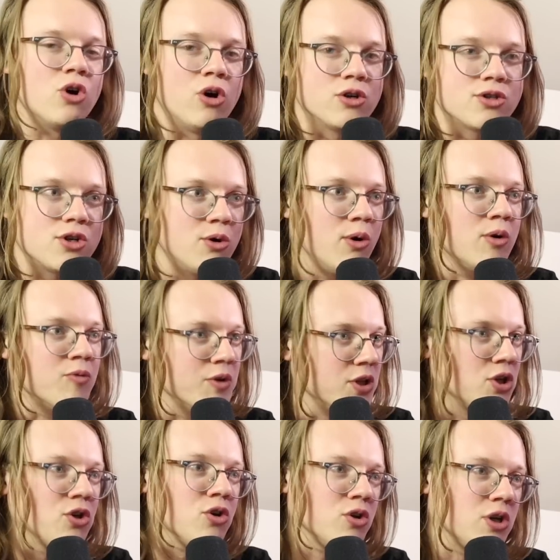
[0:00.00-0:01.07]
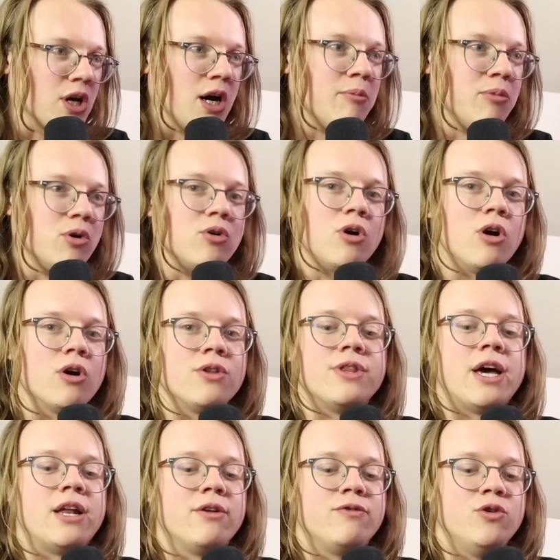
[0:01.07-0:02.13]
also a really good combo card
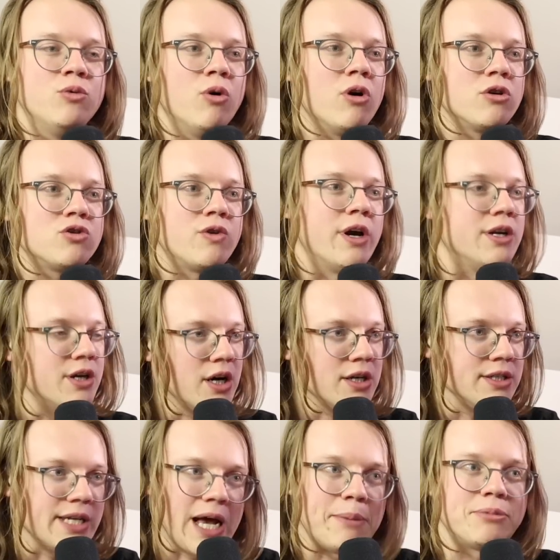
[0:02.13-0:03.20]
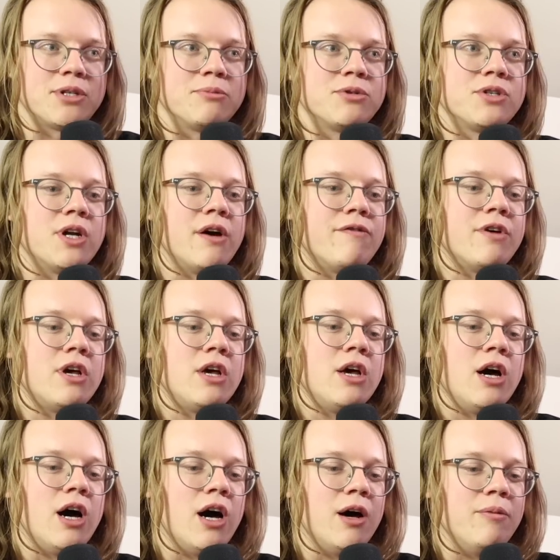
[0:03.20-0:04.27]
that if you are trying to untap some stuff,
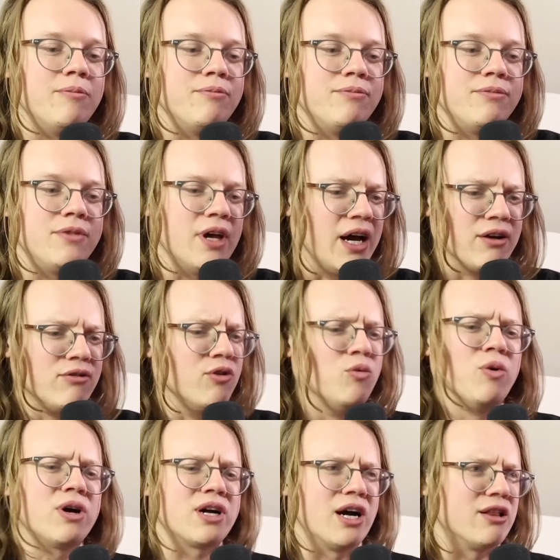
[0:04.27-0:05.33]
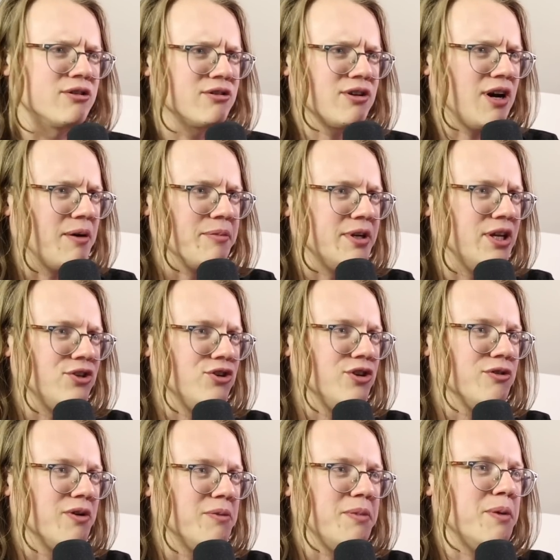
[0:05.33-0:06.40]
I don't know what color combination
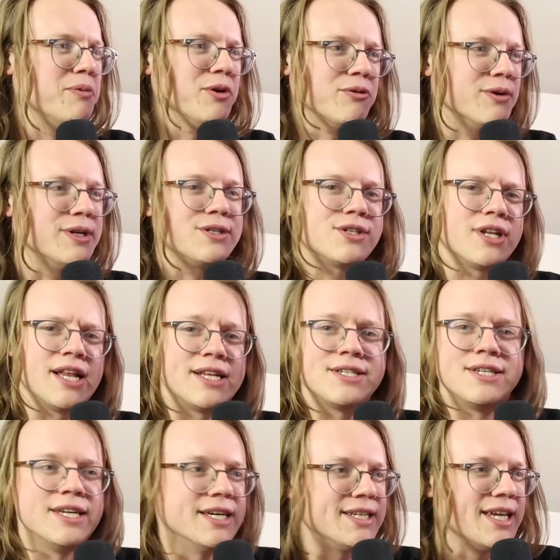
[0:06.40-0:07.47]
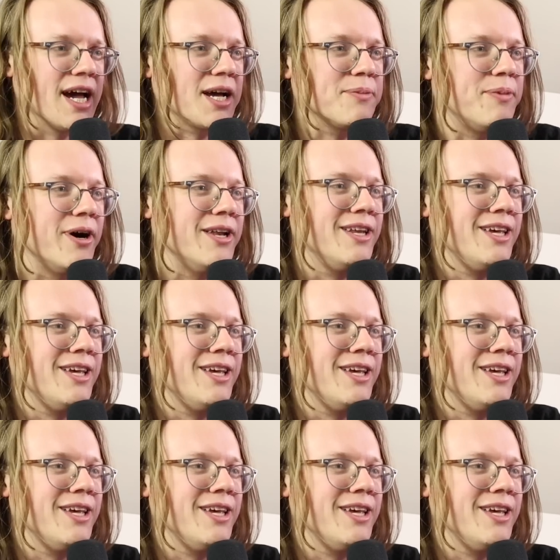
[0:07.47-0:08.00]
you're in. Maybe you're in a Selesnya deck, but